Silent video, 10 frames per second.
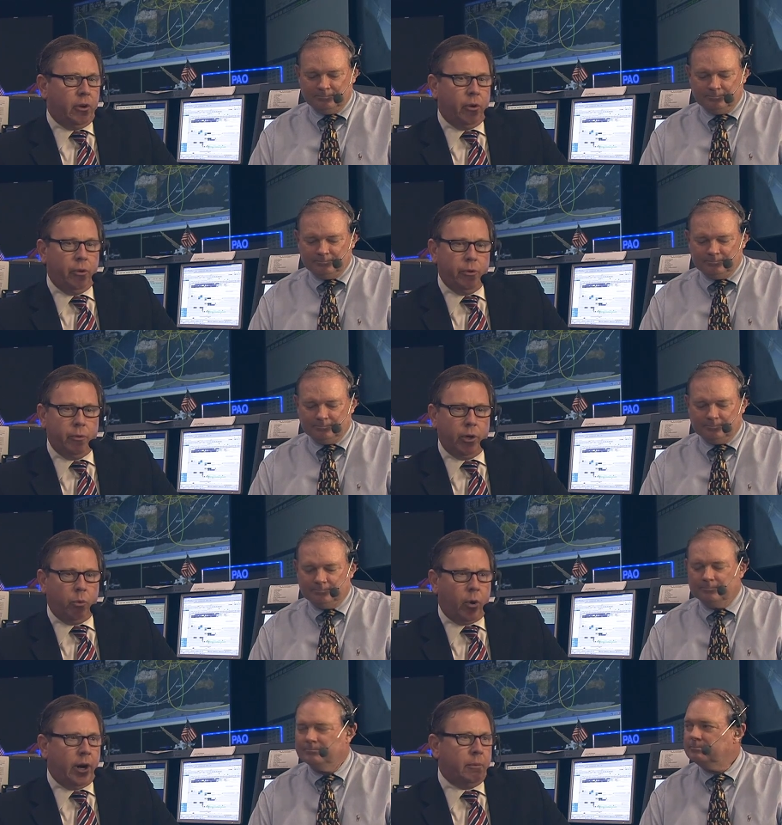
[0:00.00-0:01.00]
Speaker 1: all the
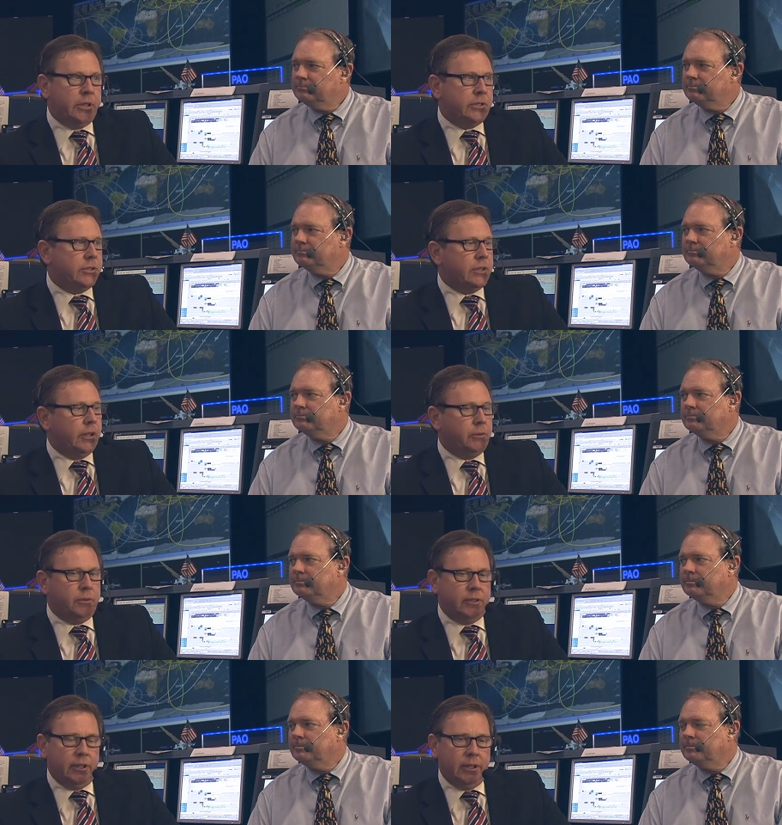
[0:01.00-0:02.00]
requirements
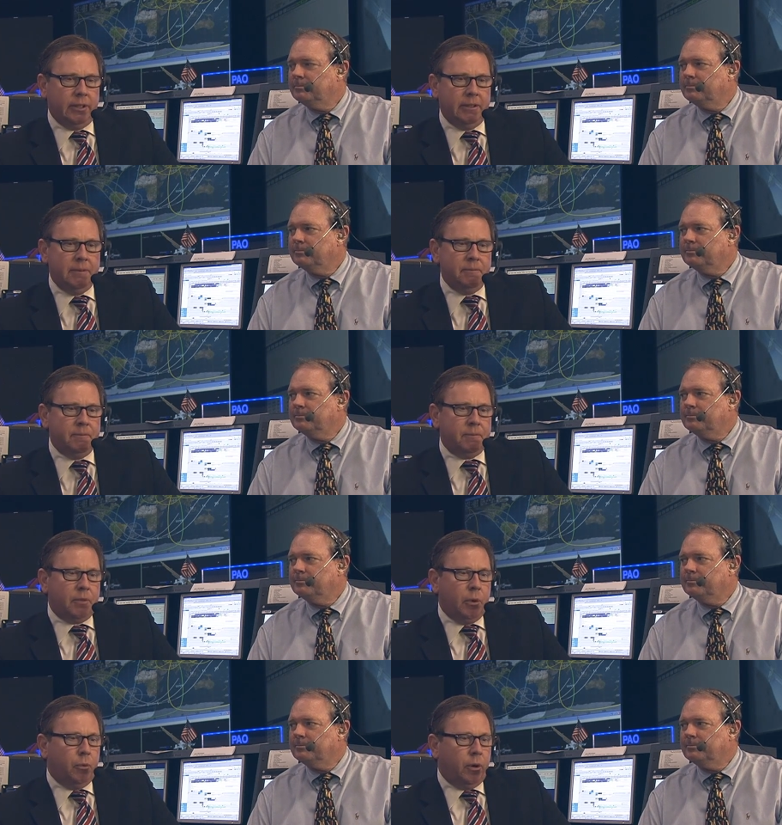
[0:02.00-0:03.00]
that uh,
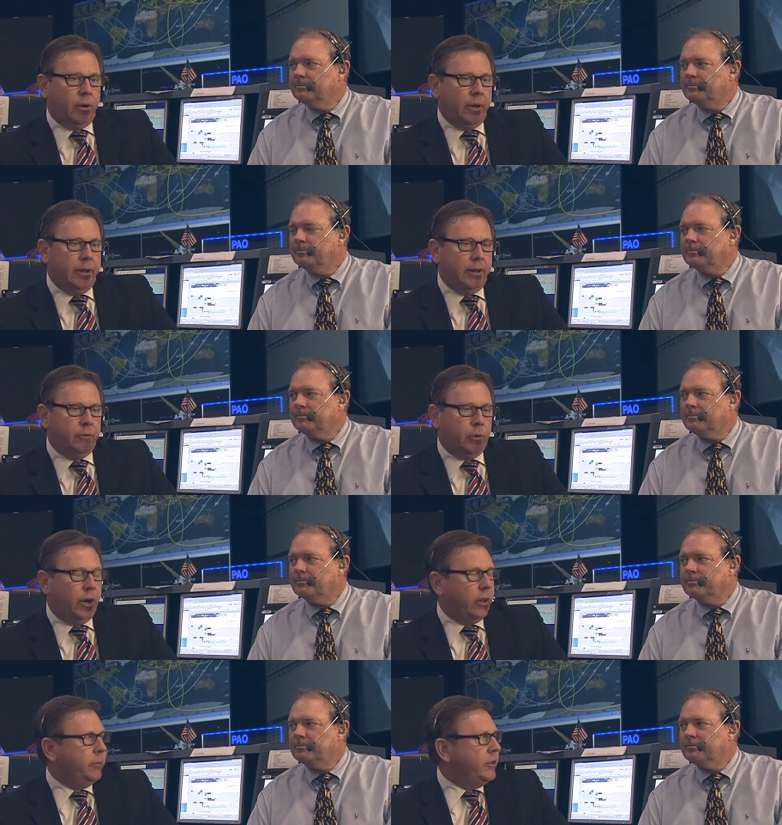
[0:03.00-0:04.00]
were, in, were
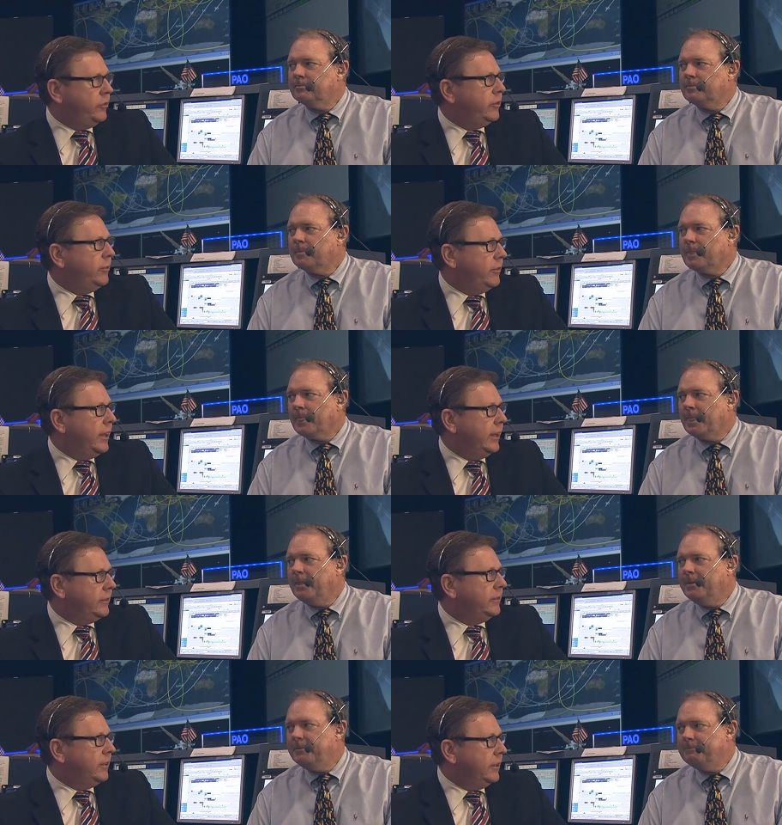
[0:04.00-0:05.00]
elements of that
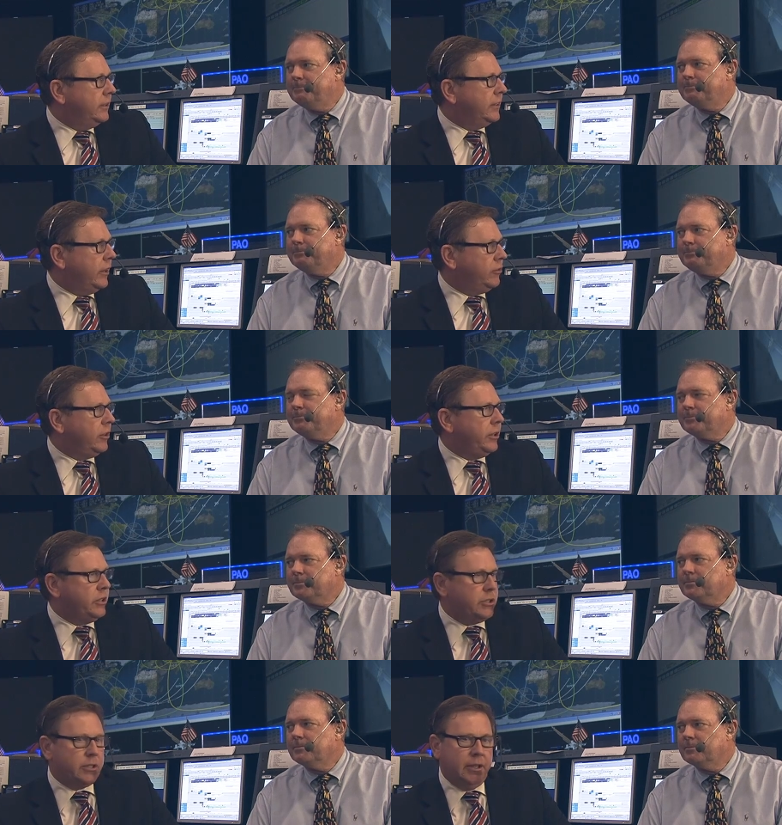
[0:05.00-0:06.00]
uh, test
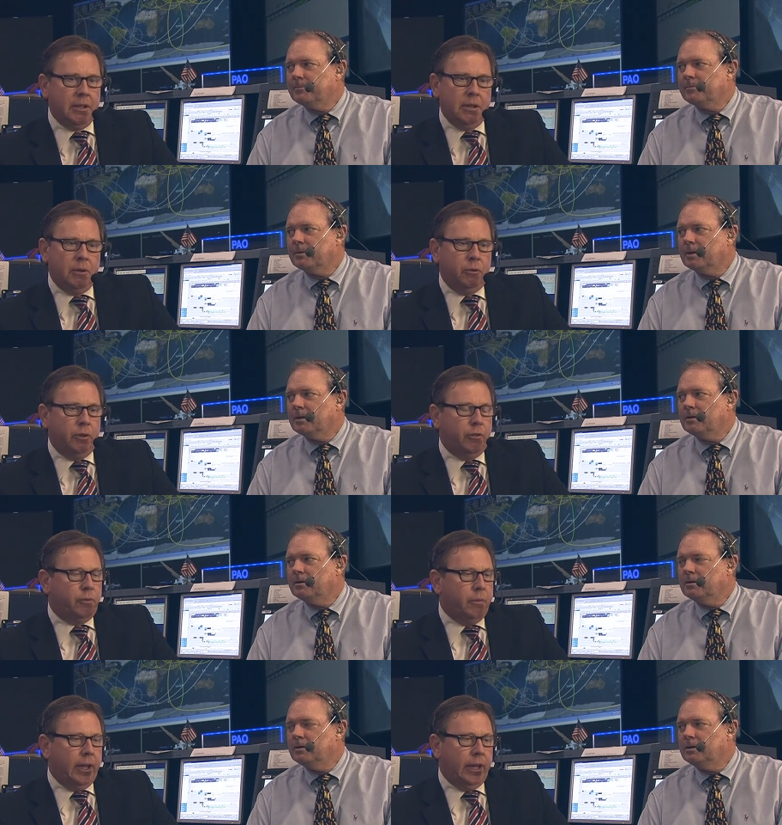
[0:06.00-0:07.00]
launch. We've
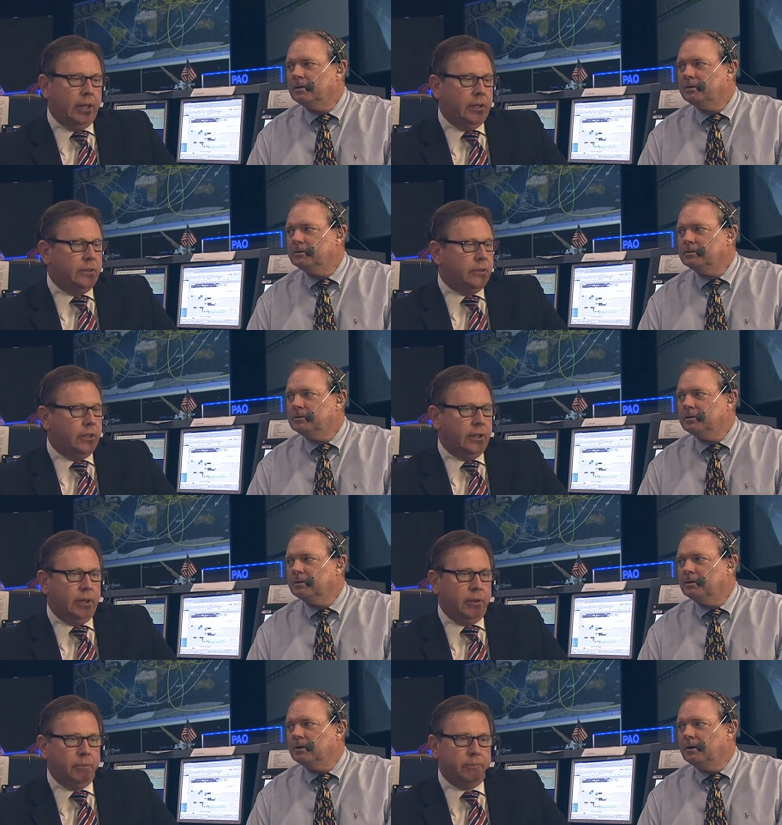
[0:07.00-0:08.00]
made
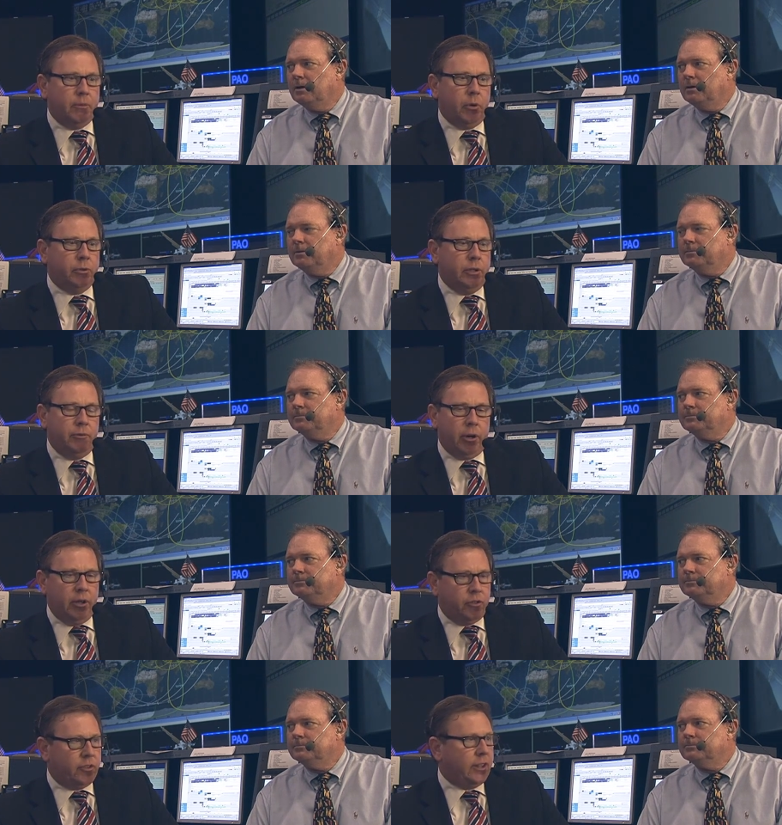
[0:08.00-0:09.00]
um, only very
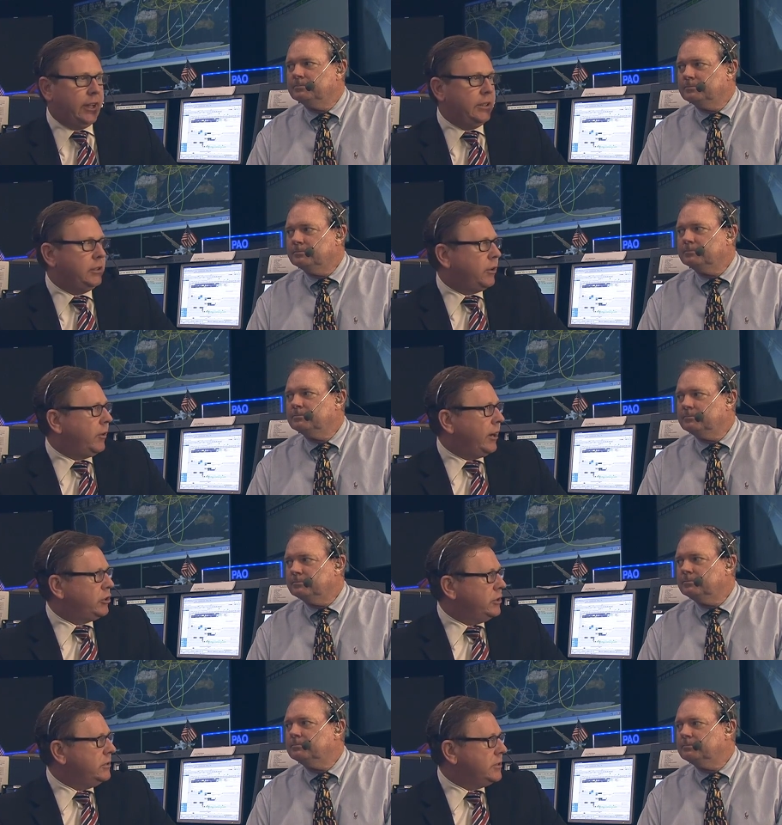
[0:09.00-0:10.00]
slight
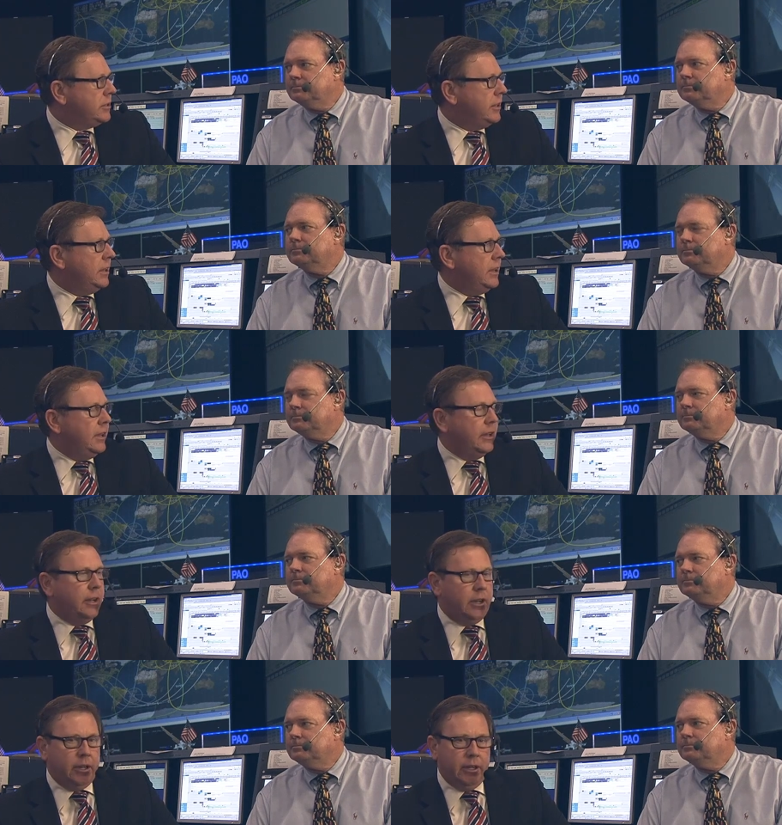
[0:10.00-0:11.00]
corrections
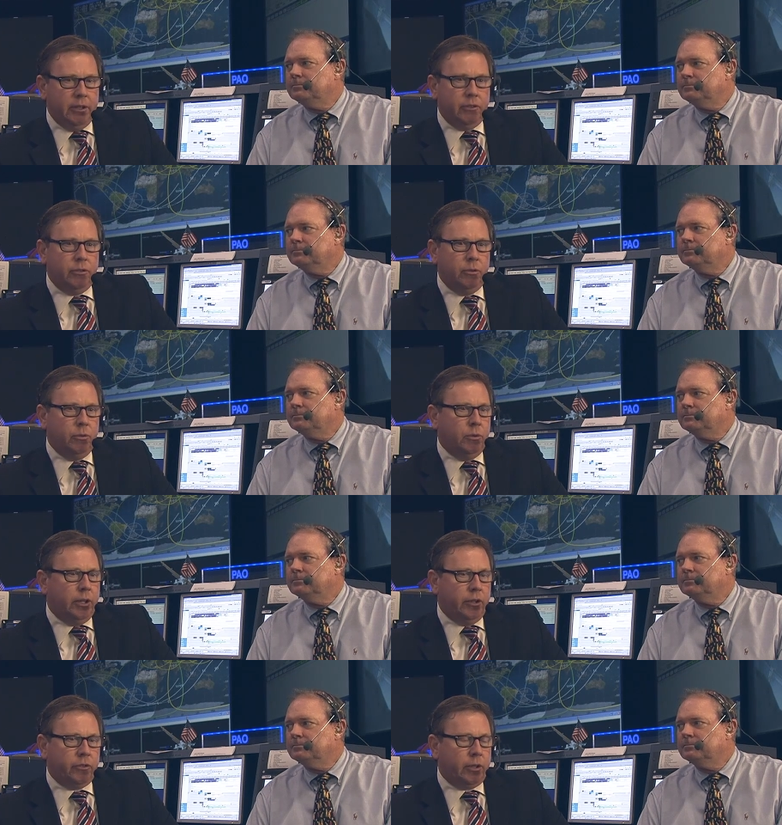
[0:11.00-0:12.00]
uh, to
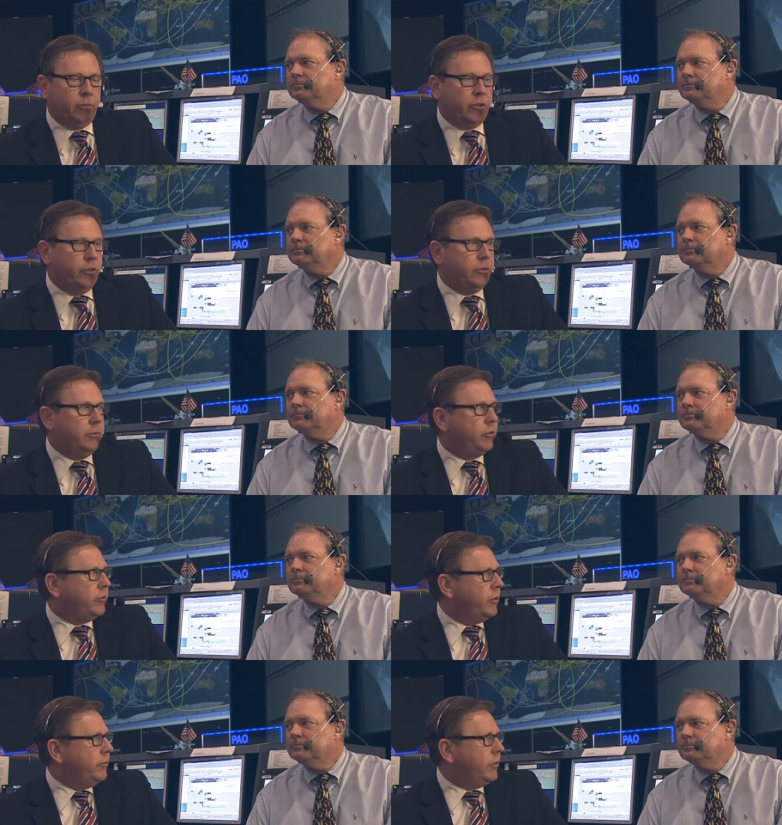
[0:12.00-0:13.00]
uh, some systems
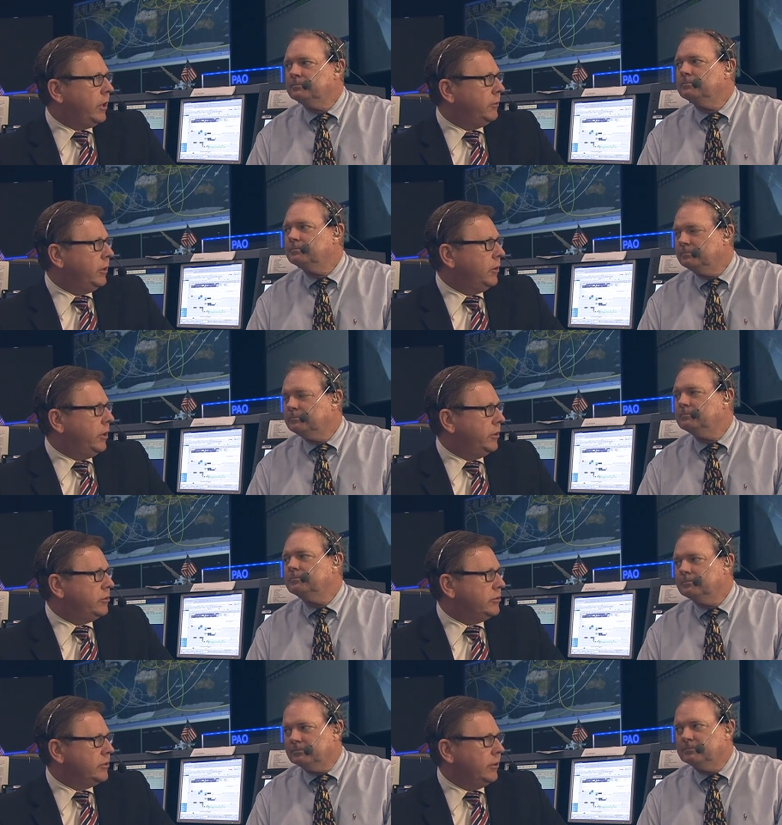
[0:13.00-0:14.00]
for the following
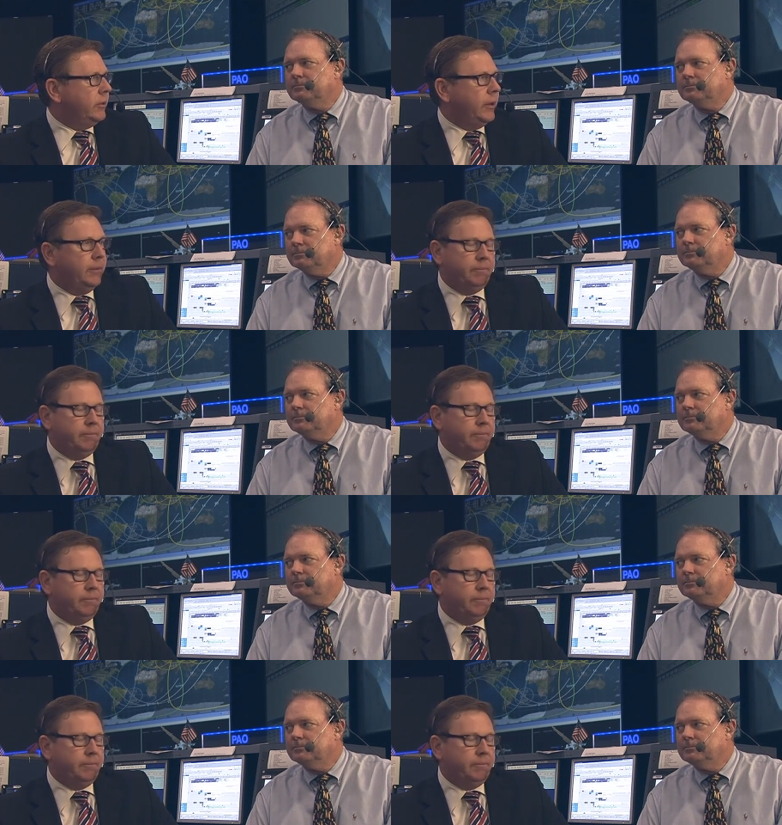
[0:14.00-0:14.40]
launch. So uh,